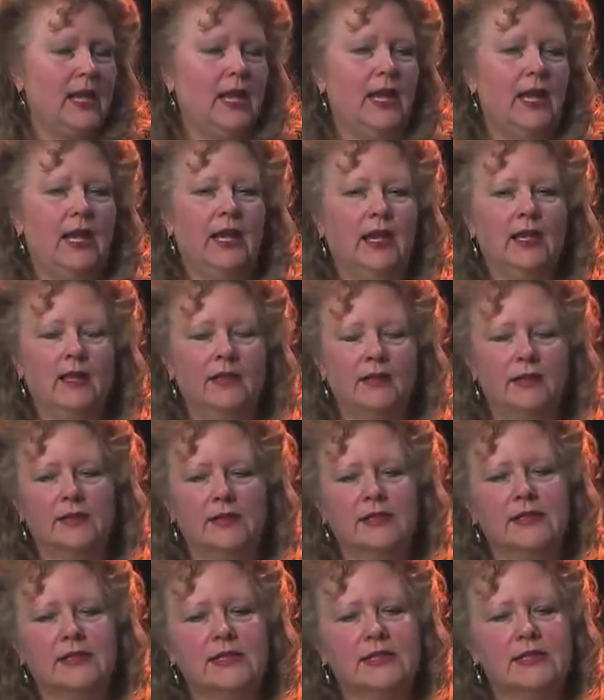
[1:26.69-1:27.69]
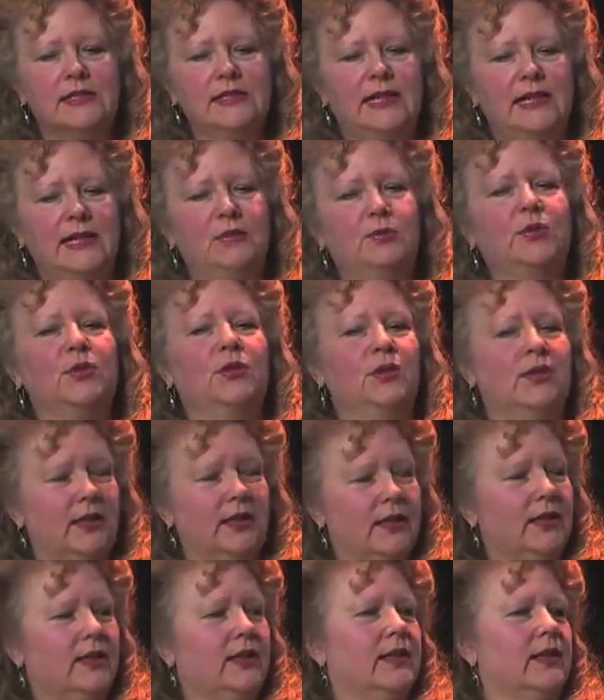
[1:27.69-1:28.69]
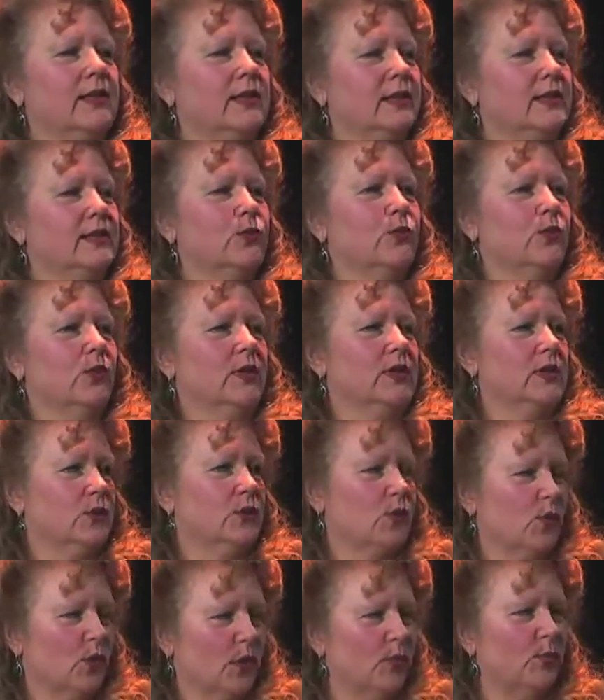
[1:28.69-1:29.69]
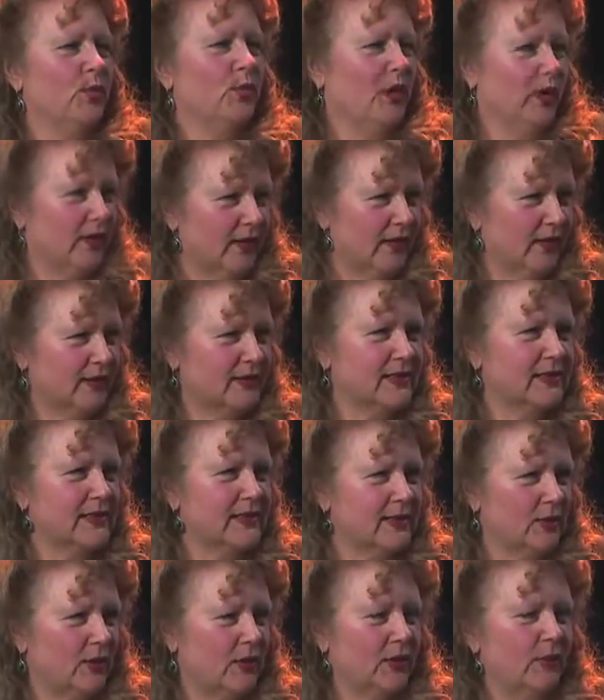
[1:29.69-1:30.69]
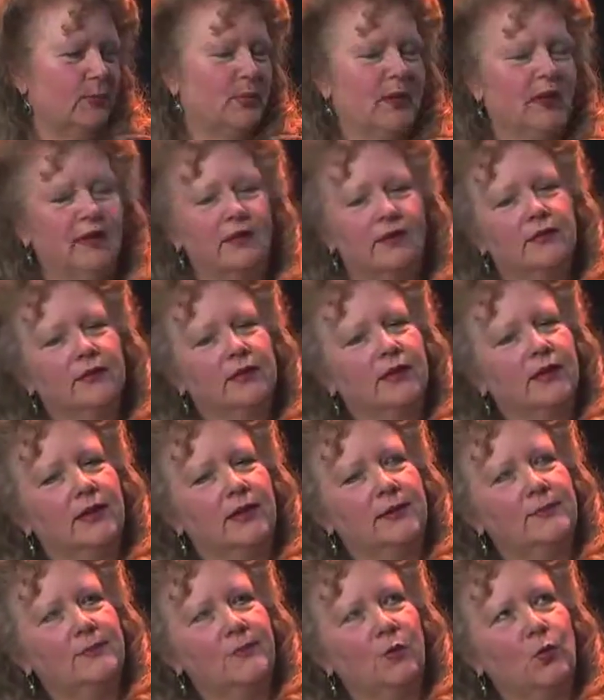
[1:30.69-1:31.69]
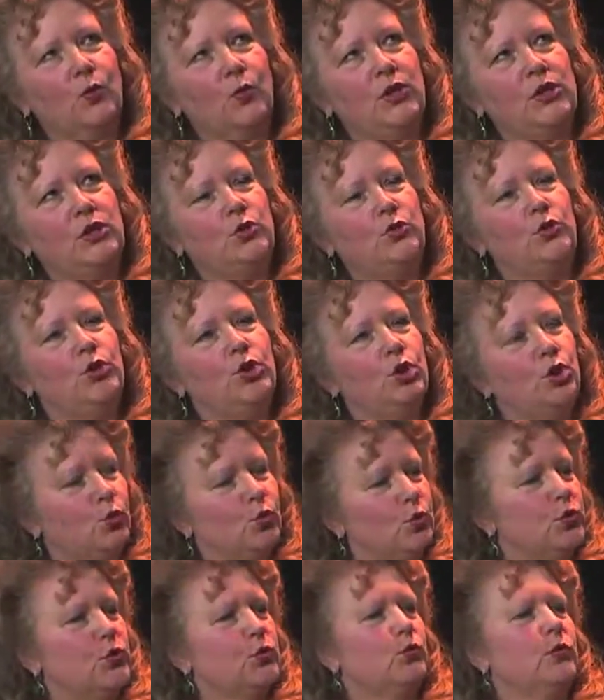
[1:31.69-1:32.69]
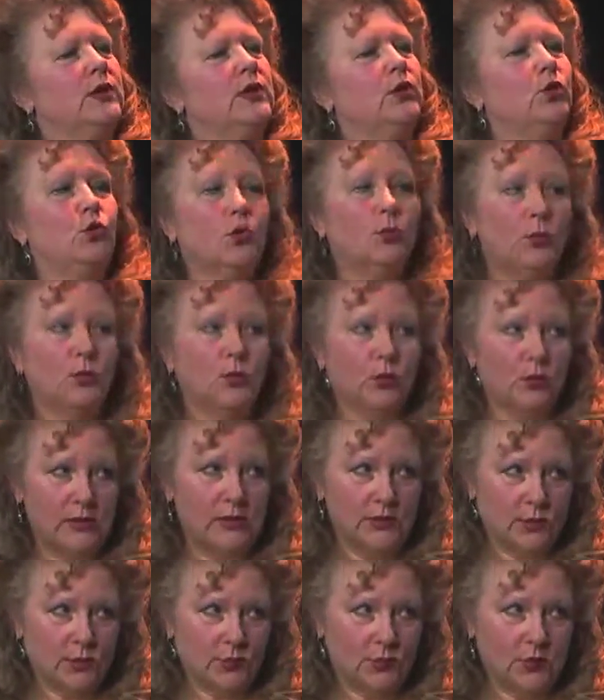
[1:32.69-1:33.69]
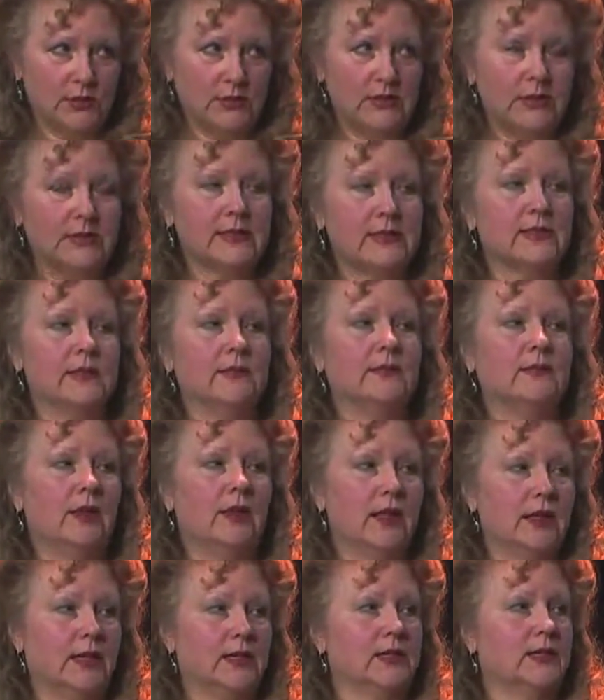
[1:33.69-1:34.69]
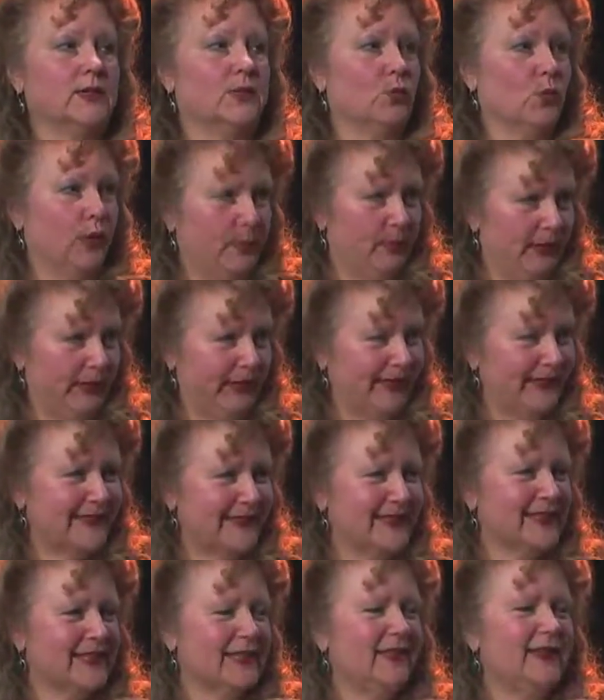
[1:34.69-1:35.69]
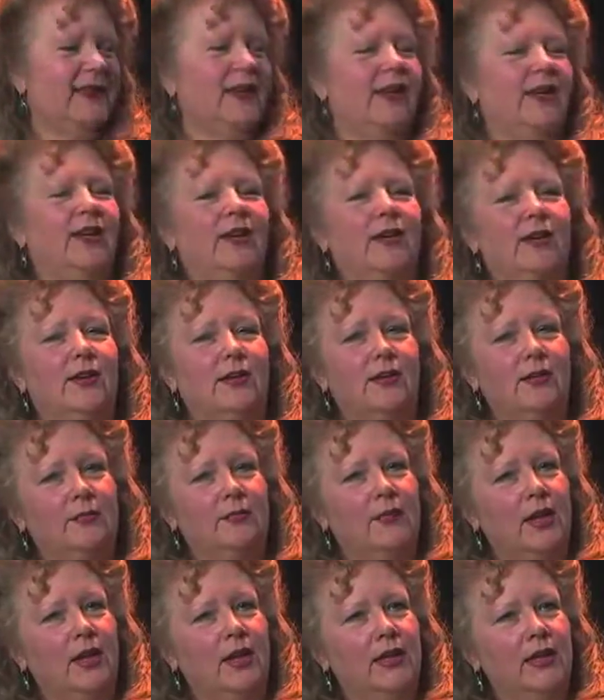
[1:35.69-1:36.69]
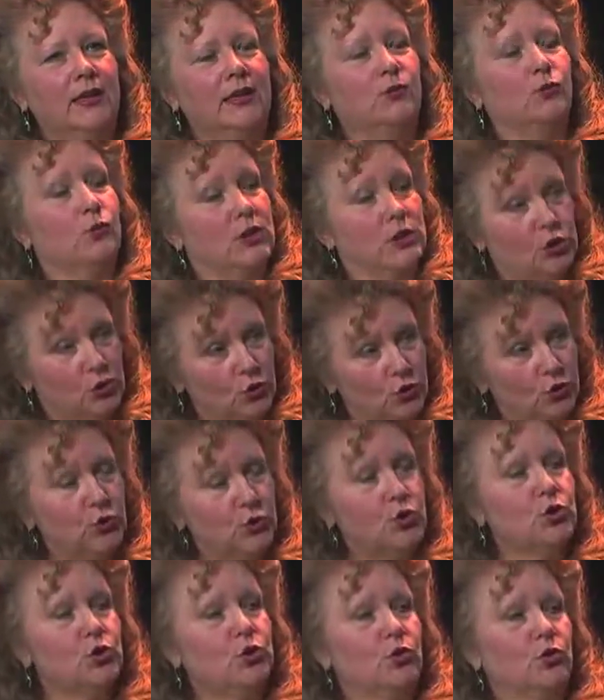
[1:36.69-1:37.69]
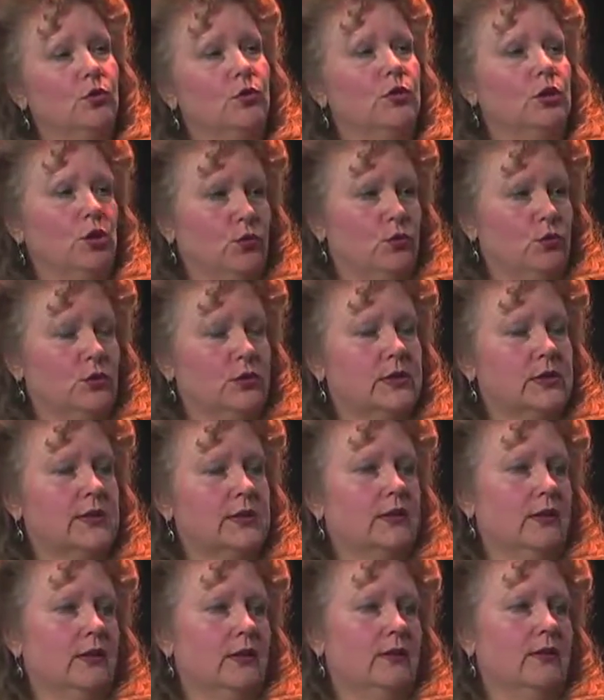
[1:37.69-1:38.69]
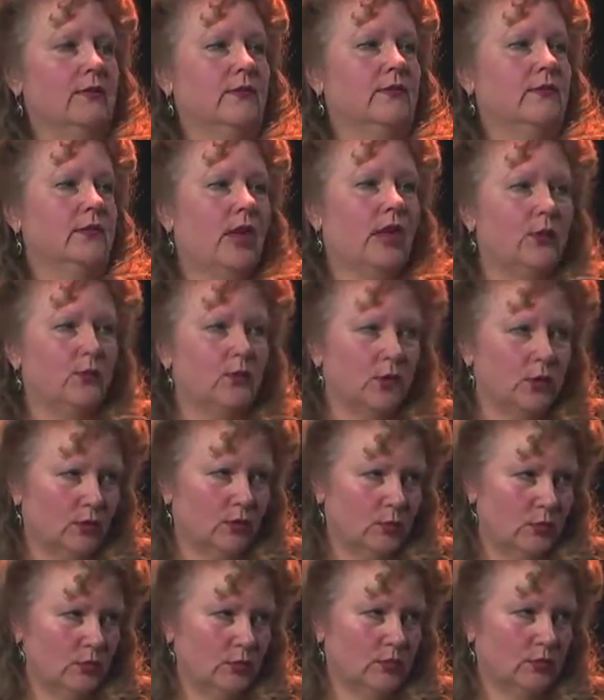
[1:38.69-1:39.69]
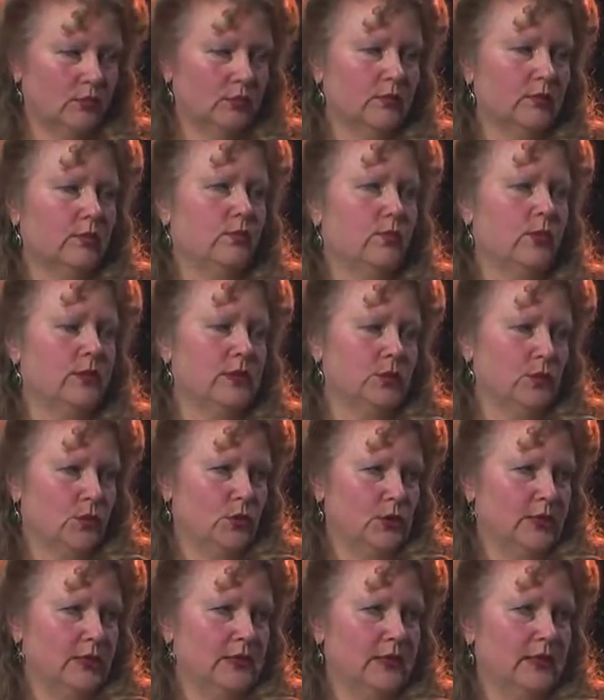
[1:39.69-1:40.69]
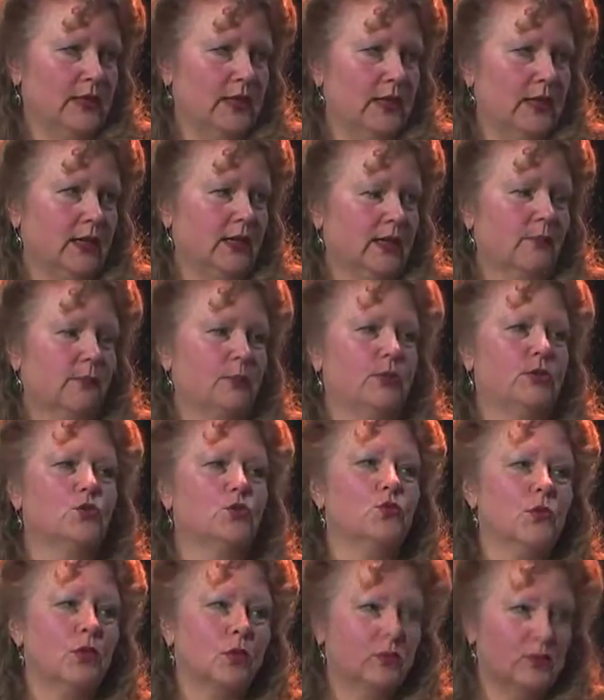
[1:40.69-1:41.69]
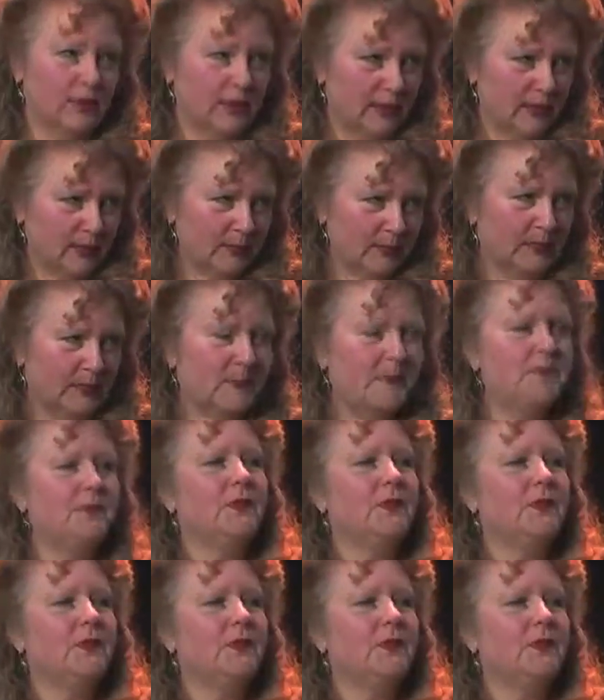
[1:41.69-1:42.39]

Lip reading: And sustainability is what soy products is all about. When you use renewable resources like soybeans and reduce your use of non-renewable resources like petroleum,